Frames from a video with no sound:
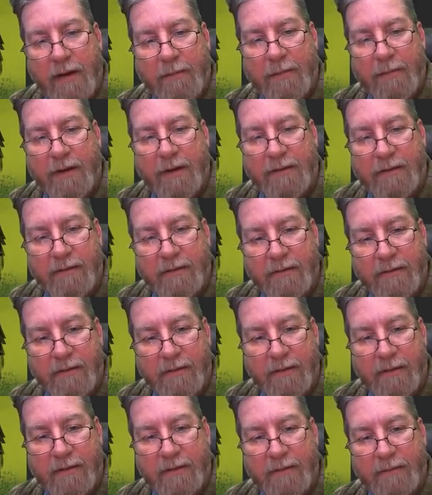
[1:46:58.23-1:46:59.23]
but
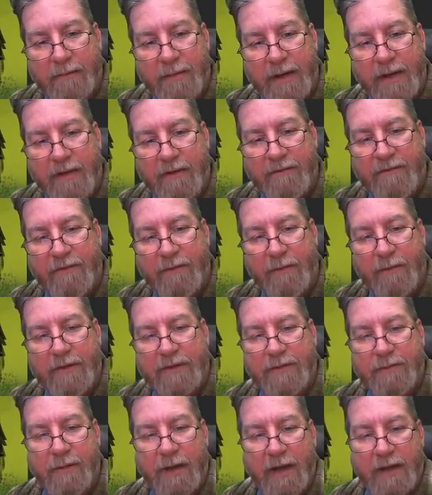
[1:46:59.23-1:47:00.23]
be
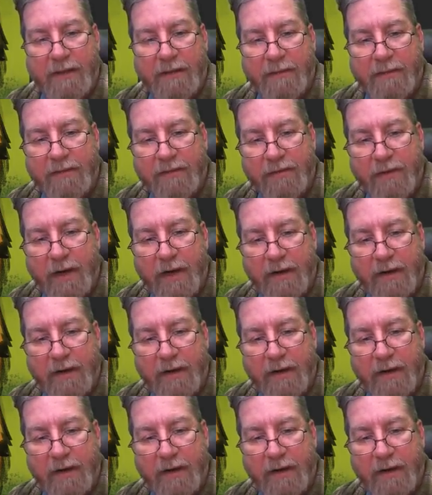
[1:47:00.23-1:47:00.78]
influenced by them and try